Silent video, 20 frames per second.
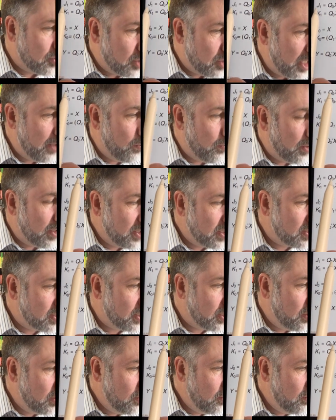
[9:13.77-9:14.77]
J1 is
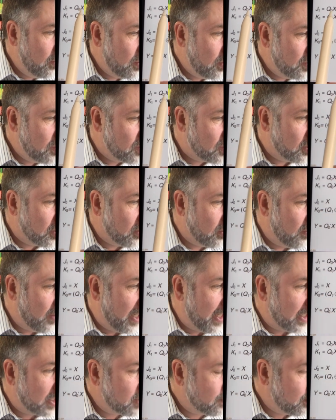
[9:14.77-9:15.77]
Q0
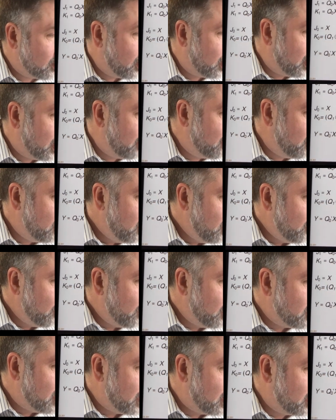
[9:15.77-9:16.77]
X prime. We
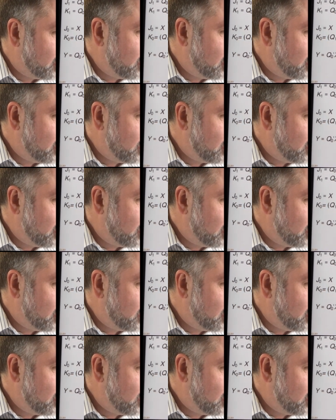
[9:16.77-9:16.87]
take